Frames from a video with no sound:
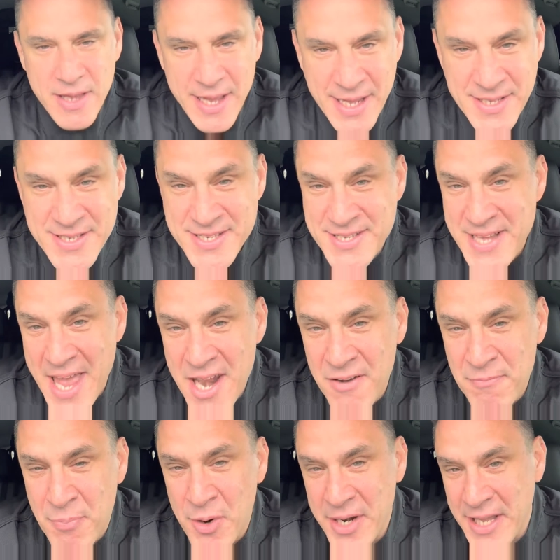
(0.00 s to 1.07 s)
instead
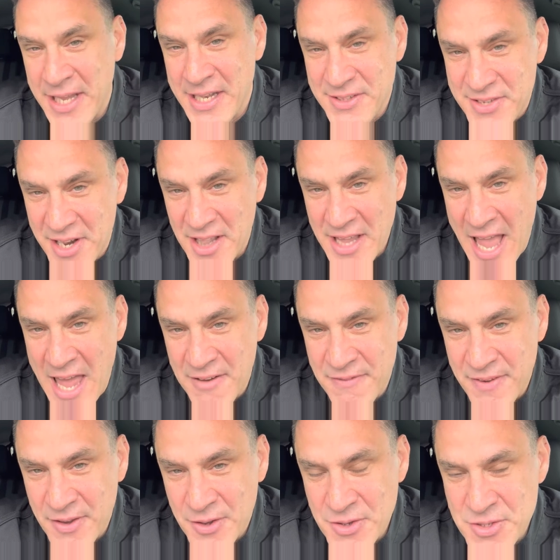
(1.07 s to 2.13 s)
of putting it into the
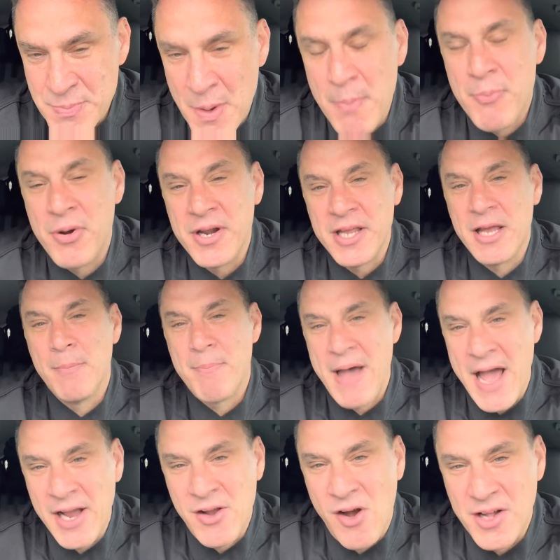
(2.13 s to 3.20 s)
landfills, but putting it
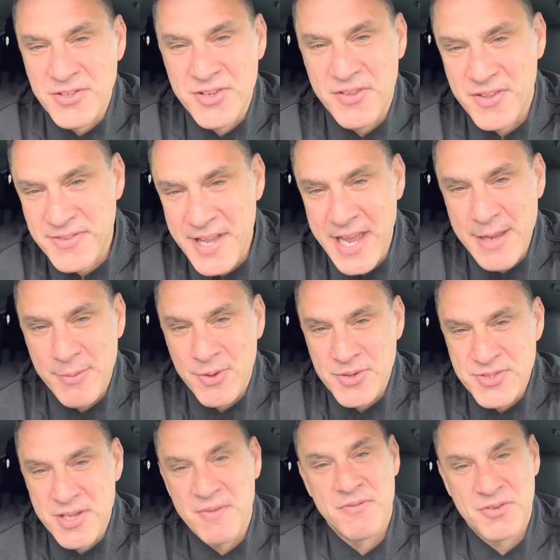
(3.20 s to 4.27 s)
back onto the
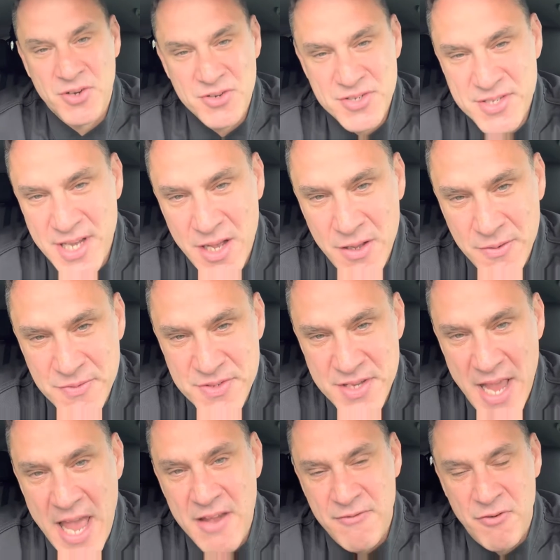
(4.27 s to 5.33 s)
tables of yourselves
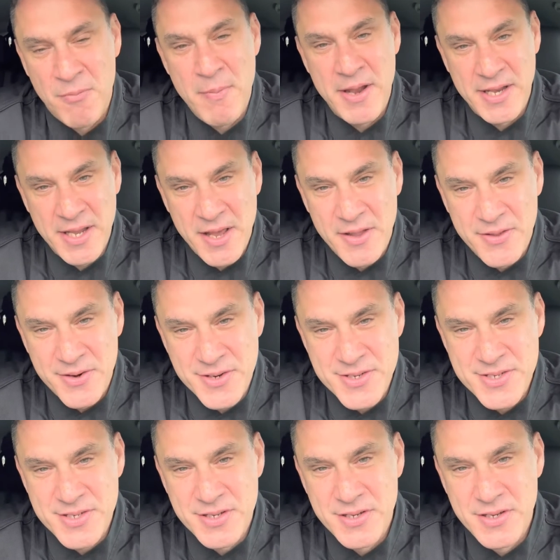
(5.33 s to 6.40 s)
and for many
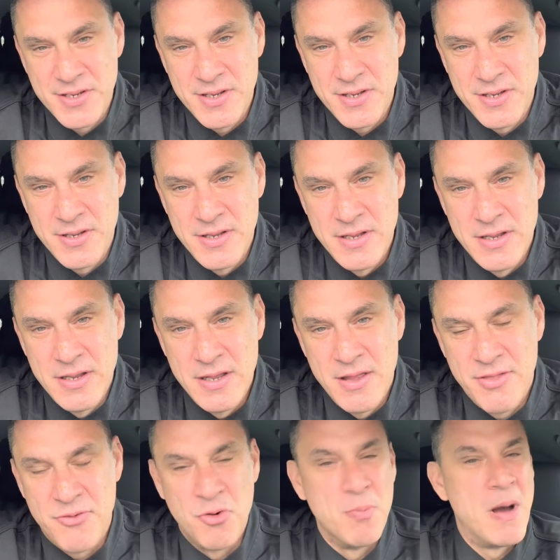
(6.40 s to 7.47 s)
others
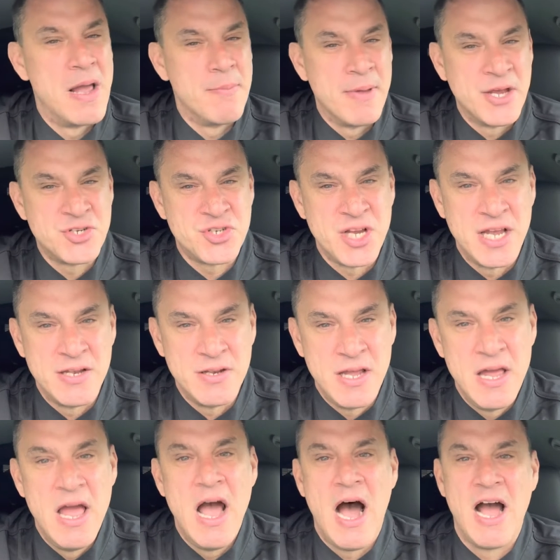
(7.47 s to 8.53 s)
through my mission.
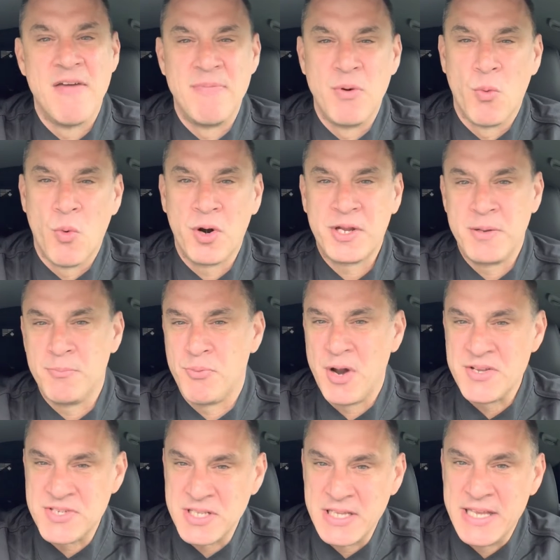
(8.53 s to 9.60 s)
I've been working
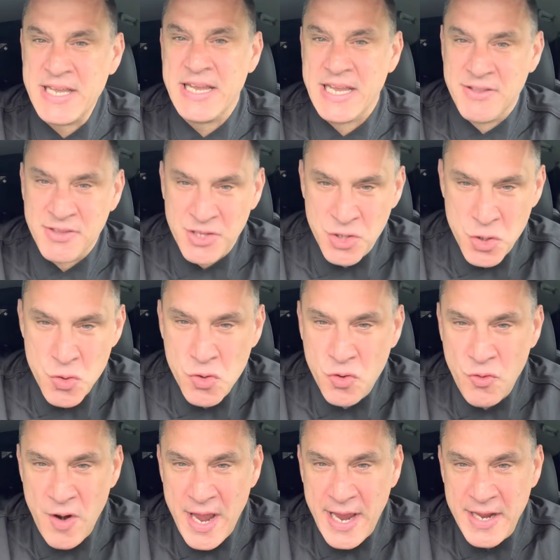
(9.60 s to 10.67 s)
presently in the
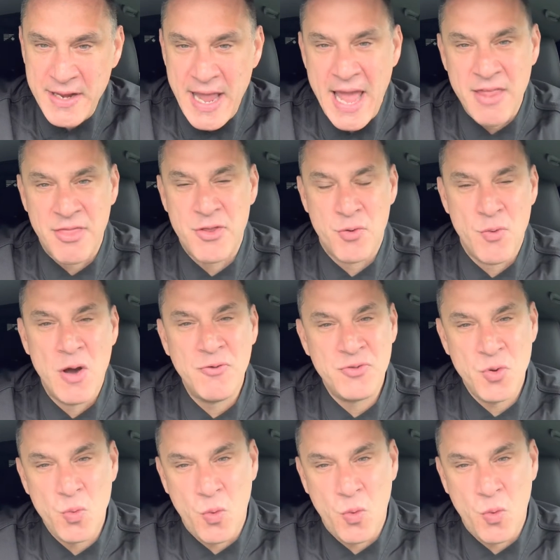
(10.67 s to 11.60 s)
Ukraine and throughout the